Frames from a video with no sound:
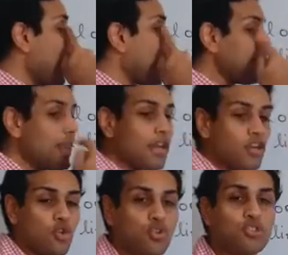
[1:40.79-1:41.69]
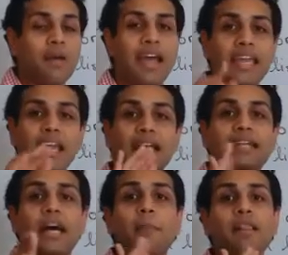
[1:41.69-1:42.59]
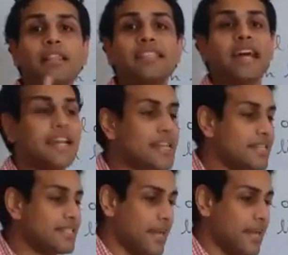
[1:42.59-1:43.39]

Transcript: I then used my double-sided